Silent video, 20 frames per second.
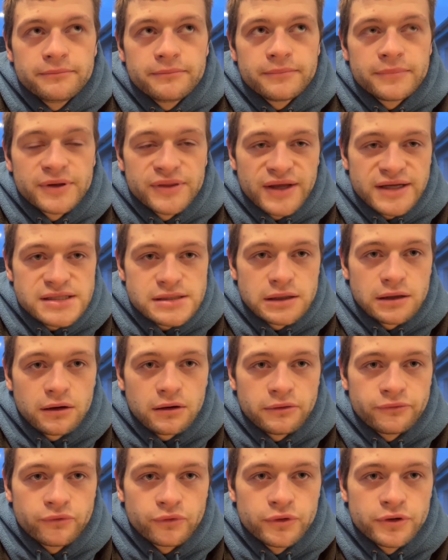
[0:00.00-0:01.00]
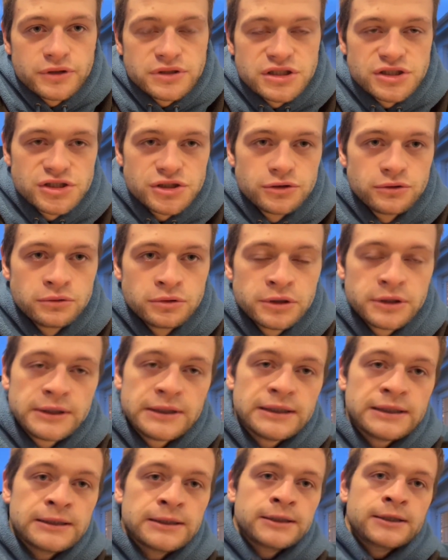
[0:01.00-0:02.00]
but that's a lot of work to do.
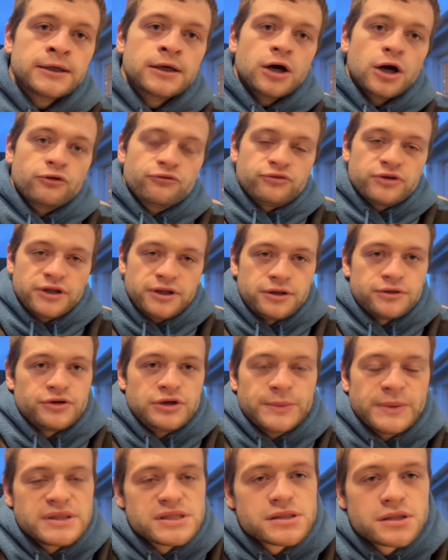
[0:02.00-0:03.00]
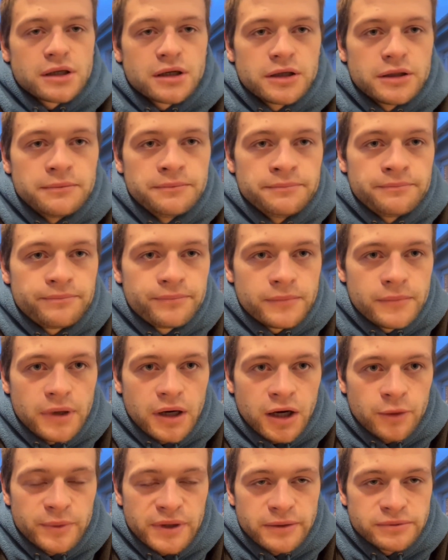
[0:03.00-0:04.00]
Hopefully in 3 months' time,
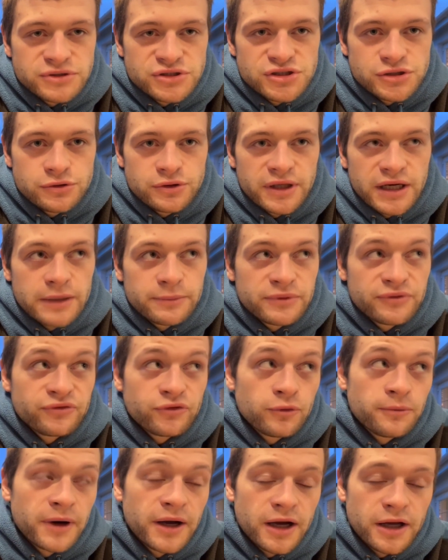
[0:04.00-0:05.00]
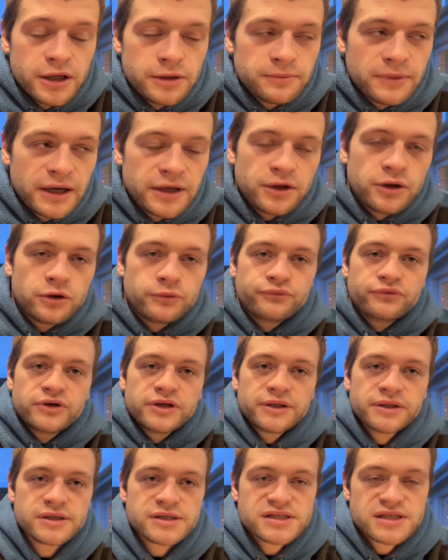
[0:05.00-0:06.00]
I'll be able to do that before my Ironman,
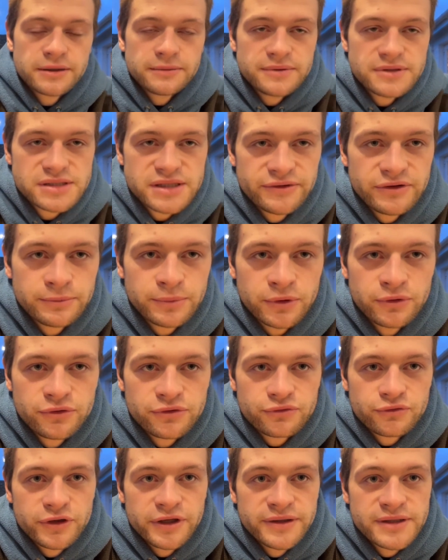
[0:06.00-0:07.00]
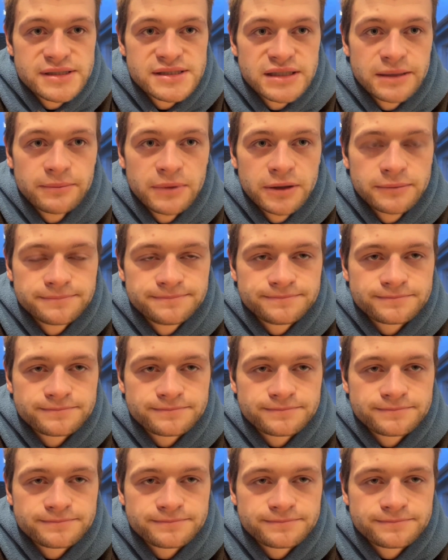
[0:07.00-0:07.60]
hopefully in the 70.3 in the summer.